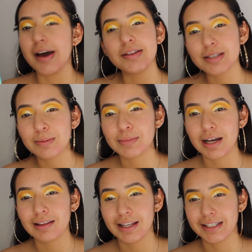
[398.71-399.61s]
end up
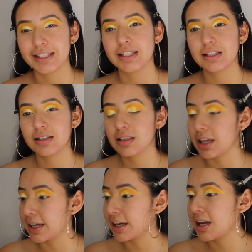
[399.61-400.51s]
not liking it,
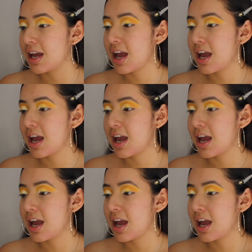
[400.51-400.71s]
like